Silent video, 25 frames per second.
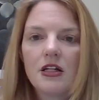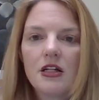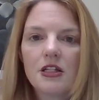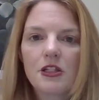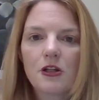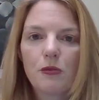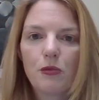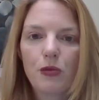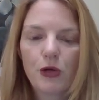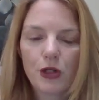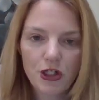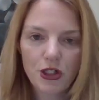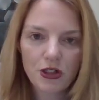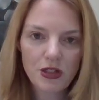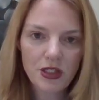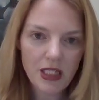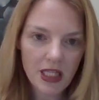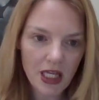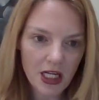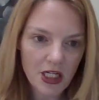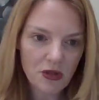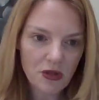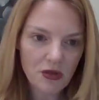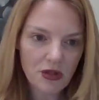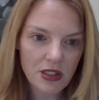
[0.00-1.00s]
So put your
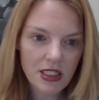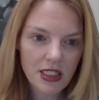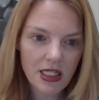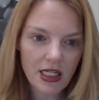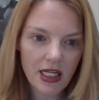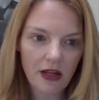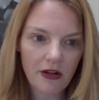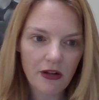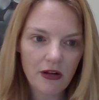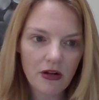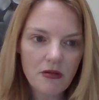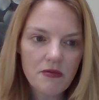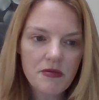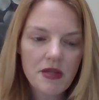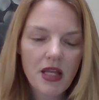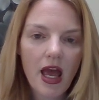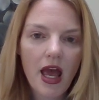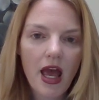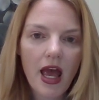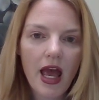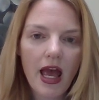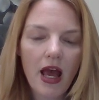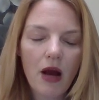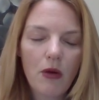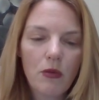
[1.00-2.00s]
schedules together,
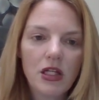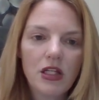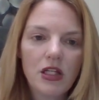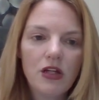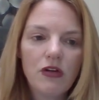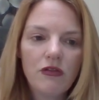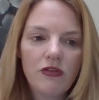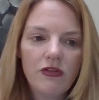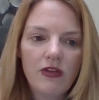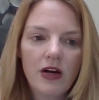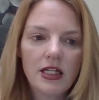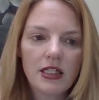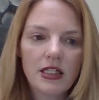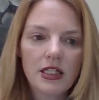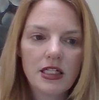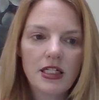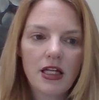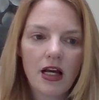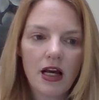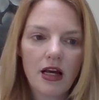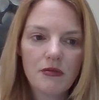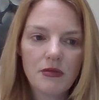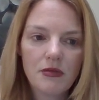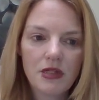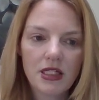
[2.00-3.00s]
and when you find a
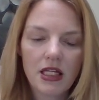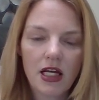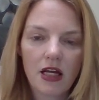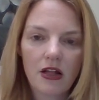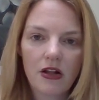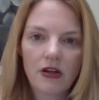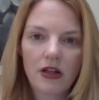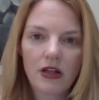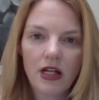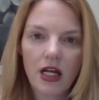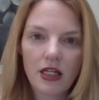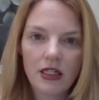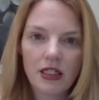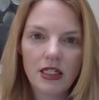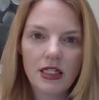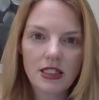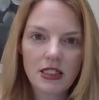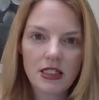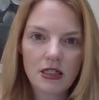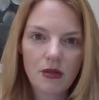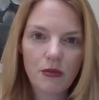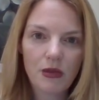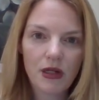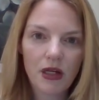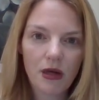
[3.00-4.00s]
time together, that
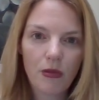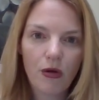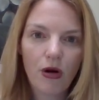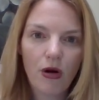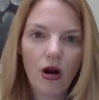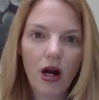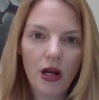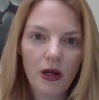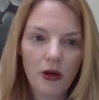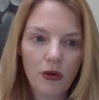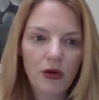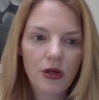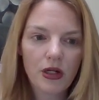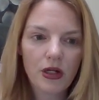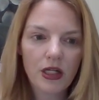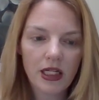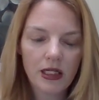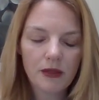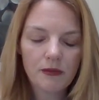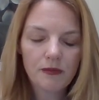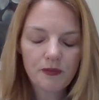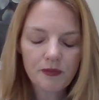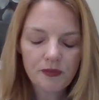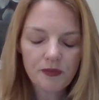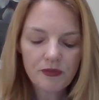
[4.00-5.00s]
needs to be a
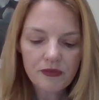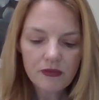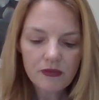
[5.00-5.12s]
priority.